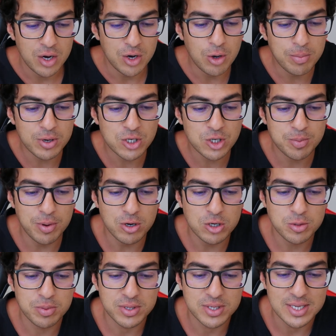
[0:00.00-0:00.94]
An Uber
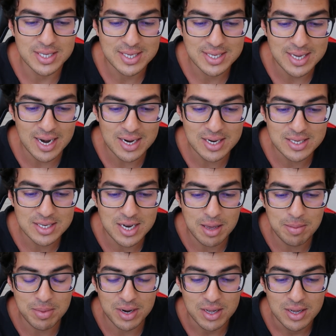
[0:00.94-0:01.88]
spokesperson said in a
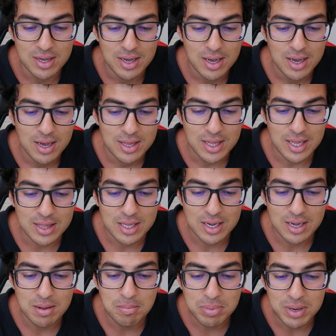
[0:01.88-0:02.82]
statement that
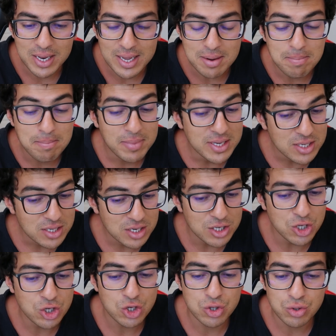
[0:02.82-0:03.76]
the complaint
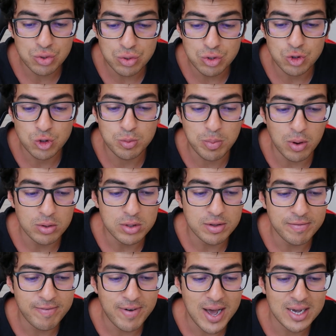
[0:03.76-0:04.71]
misconstrues
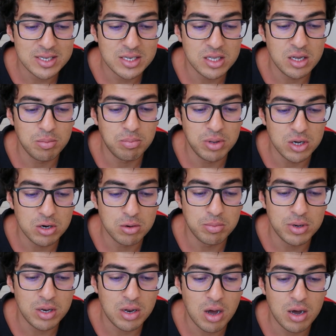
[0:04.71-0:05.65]
both the facts and the
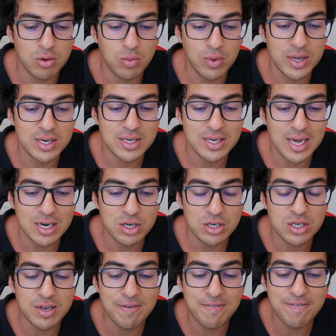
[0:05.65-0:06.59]
applicable law, and we intend
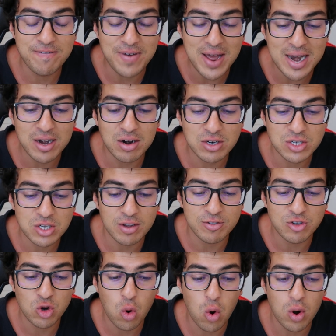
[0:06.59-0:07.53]
to defend
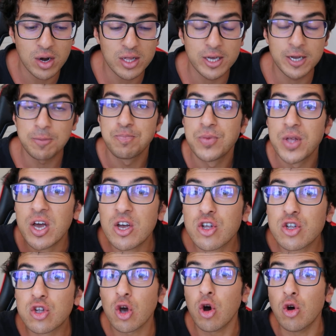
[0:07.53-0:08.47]
ourselves accordingly.
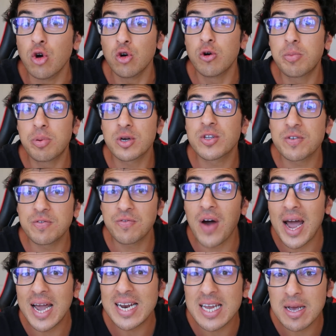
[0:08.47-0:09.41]
So Uber's
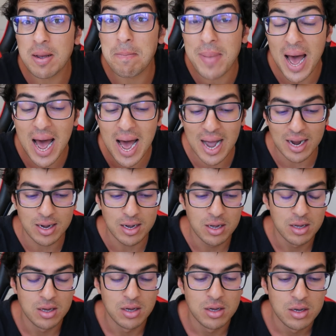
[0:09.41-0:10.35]
fighting back.